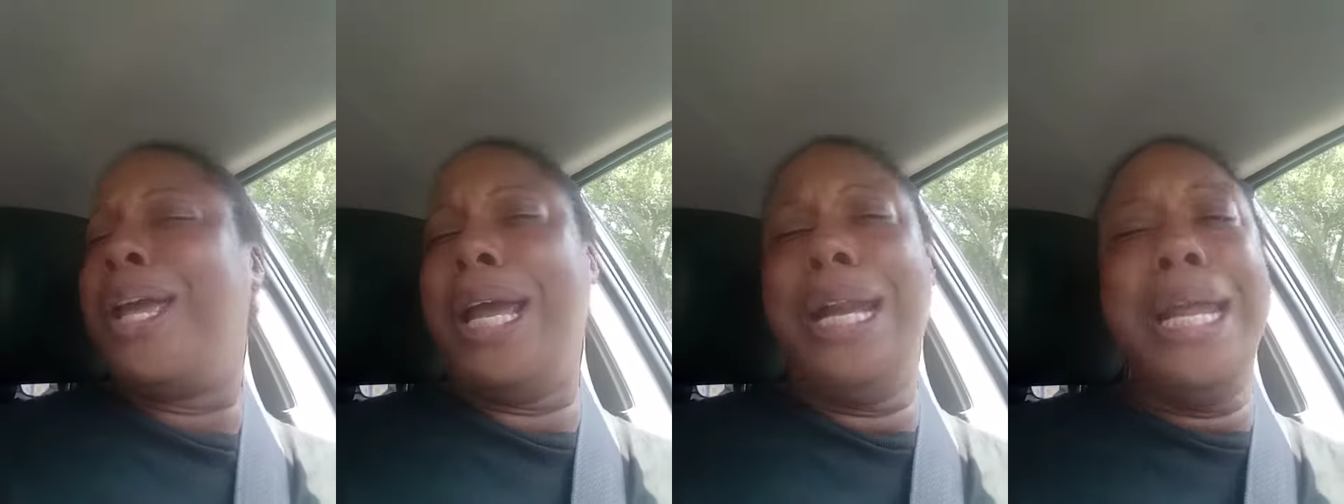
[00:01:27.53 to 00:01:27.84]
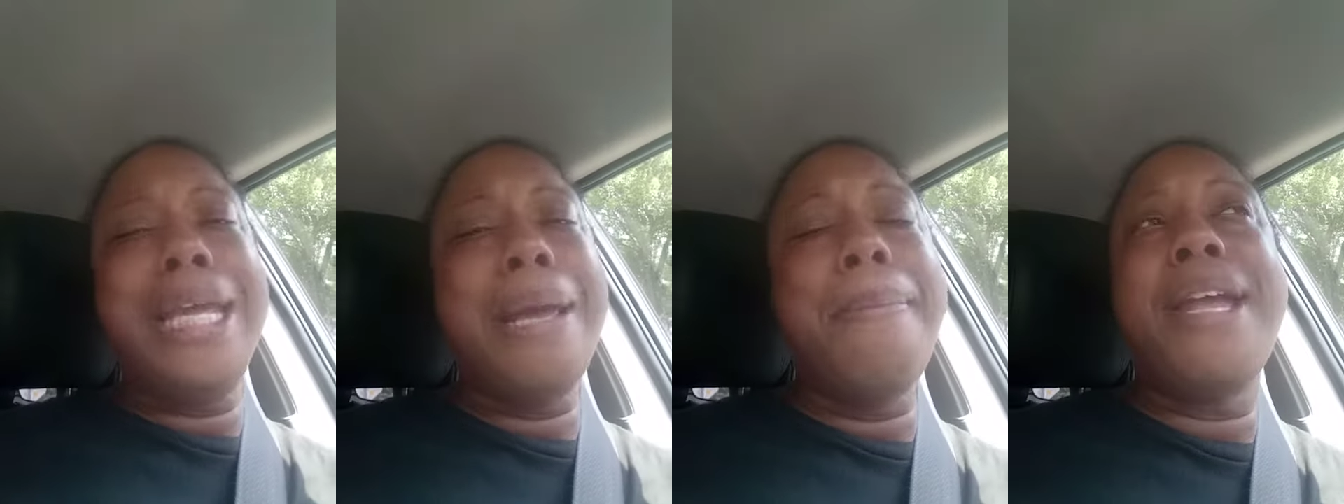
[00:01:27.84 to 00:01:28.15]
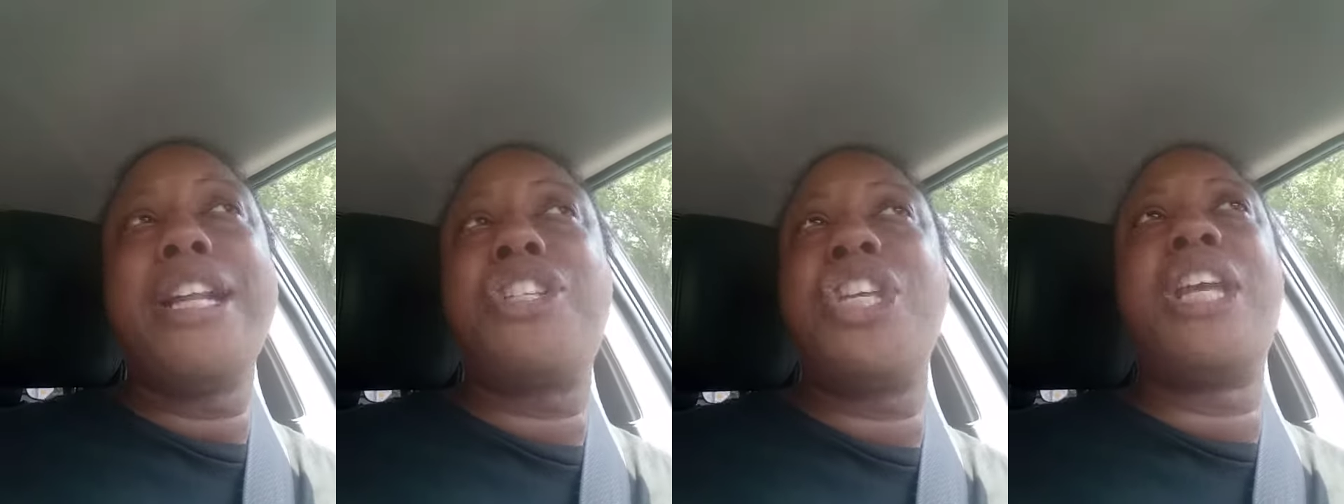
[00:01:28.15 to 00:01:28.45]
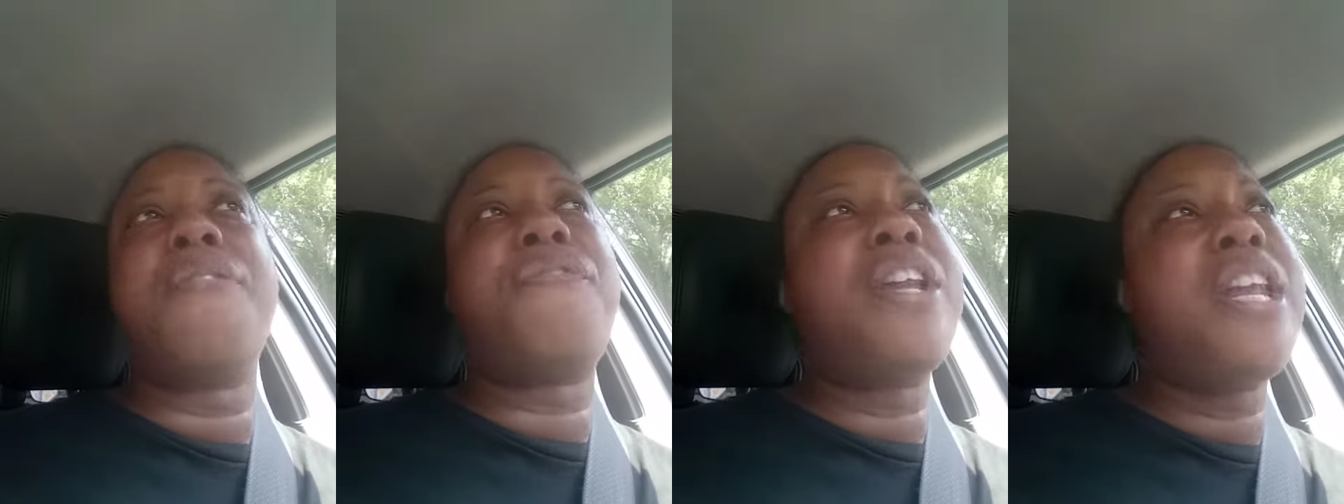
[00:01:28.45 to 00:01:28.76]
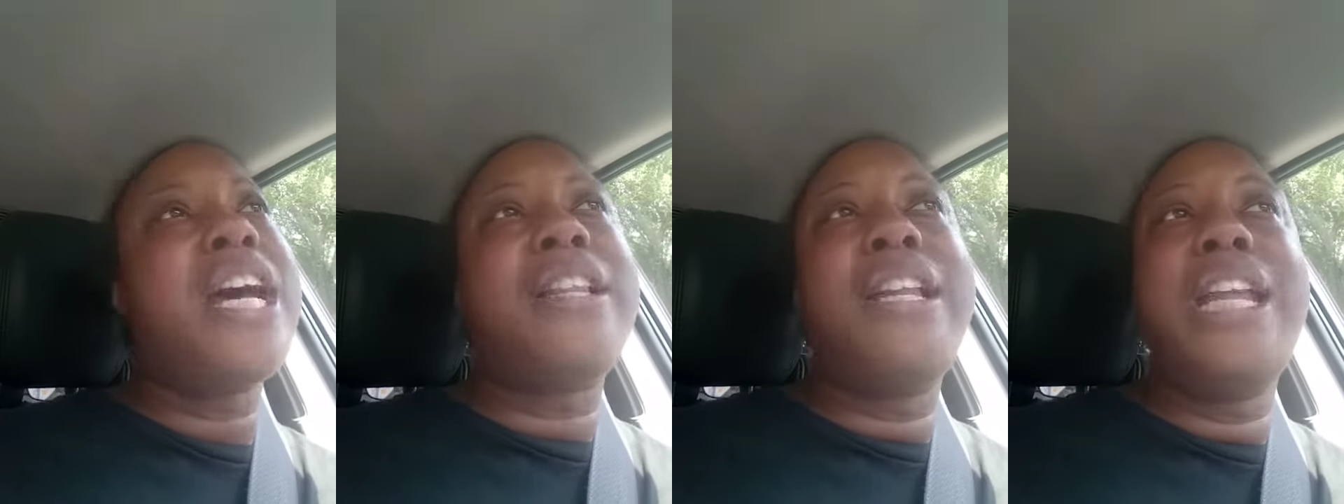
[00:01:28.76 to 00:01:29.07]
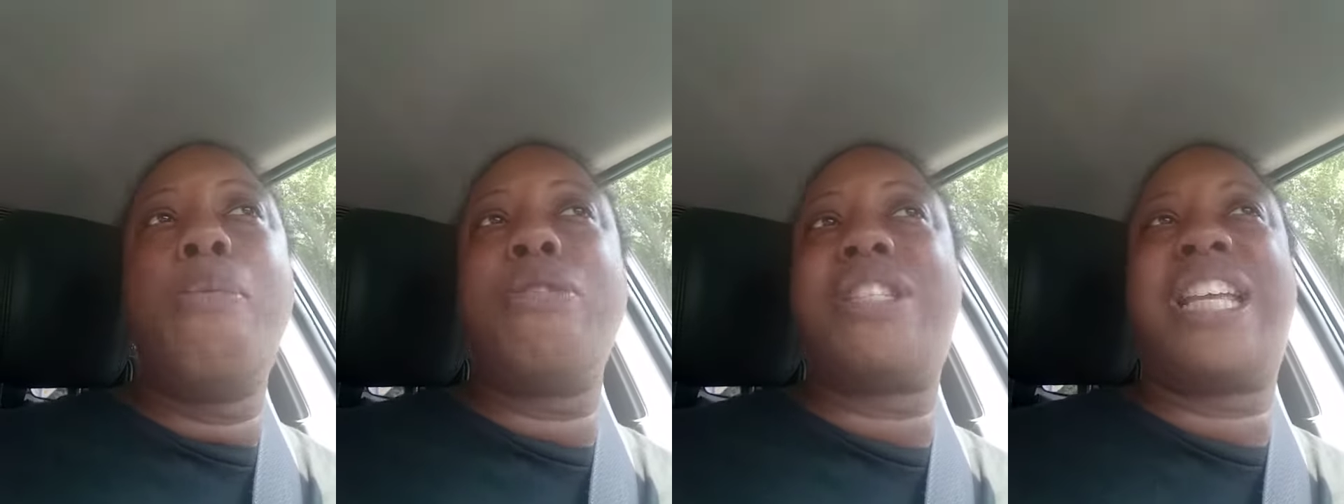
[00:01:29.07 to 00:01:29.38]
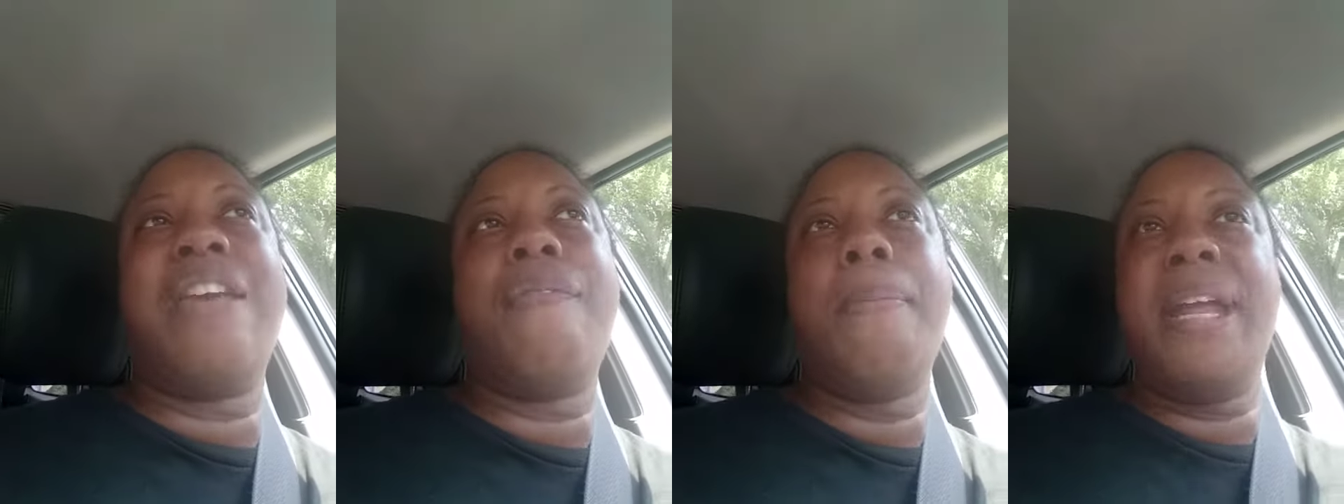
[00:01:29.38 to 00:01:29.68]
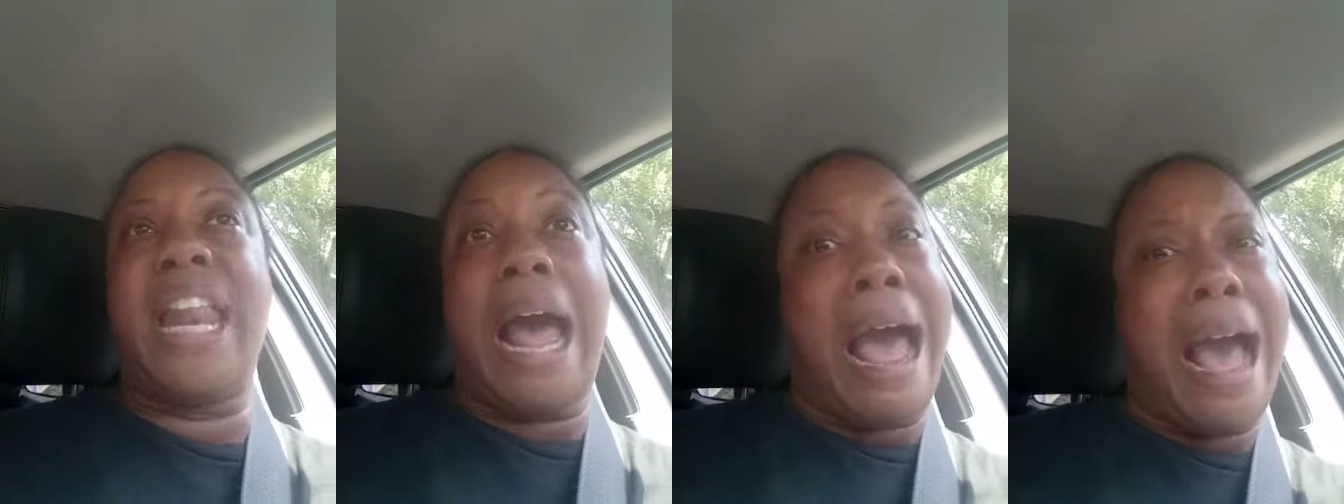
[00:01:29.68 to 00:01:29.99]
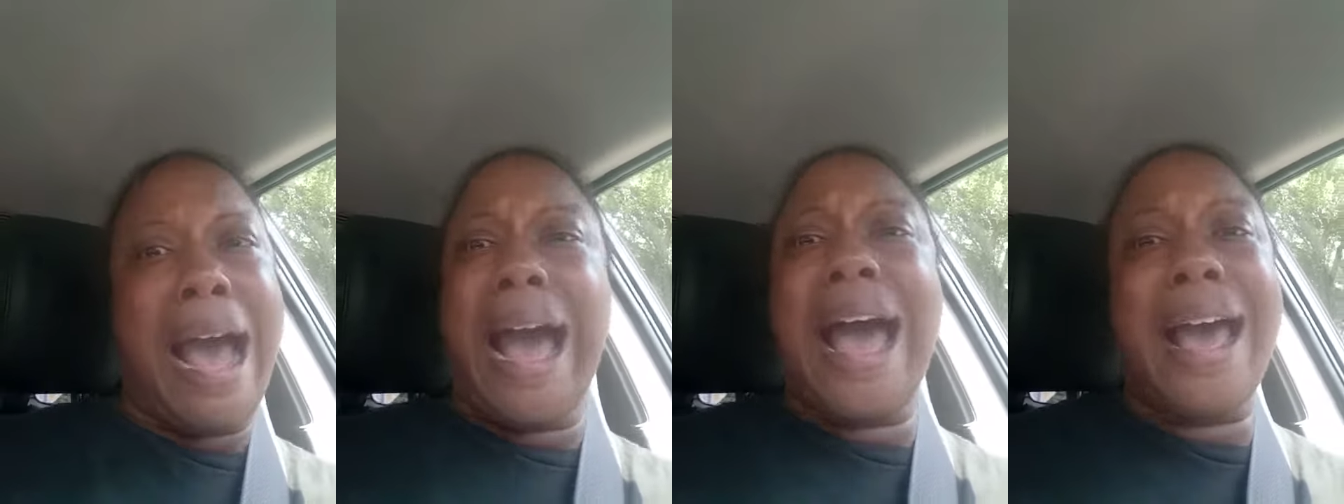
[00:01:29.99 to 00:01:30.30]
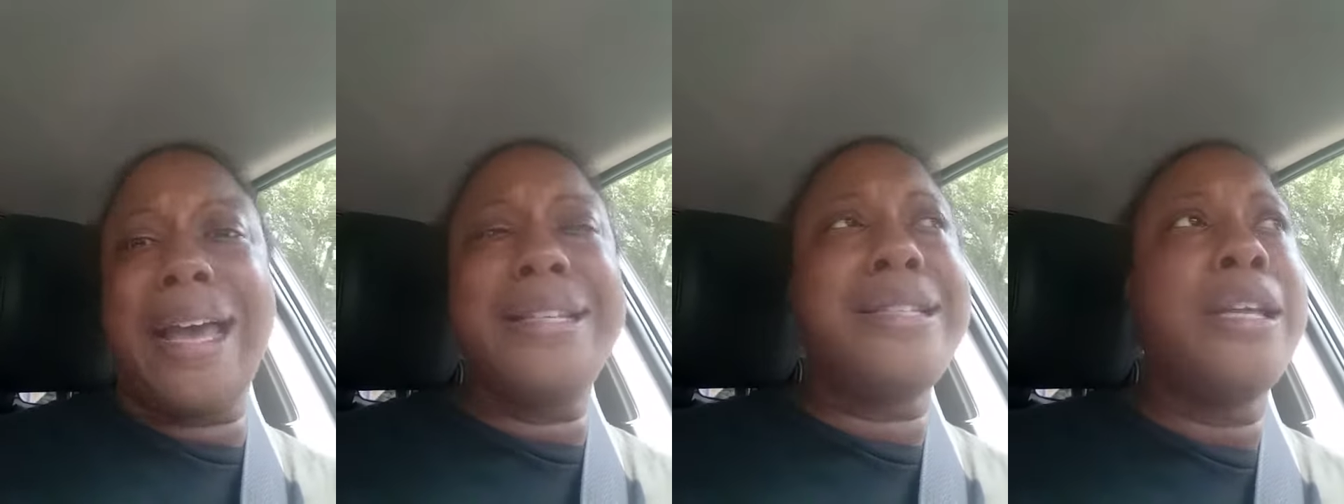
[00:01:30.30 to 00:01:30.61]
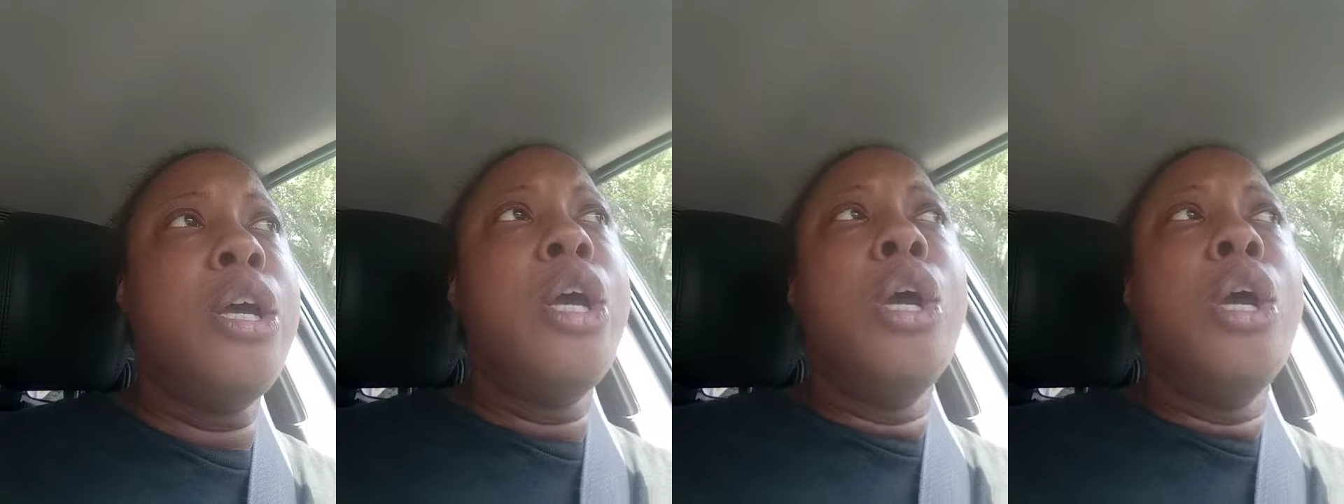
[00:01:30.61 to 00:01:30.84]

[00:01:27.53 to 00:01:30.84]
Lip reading: He didn't give me a ticket for nothing. He was giving me the eyes.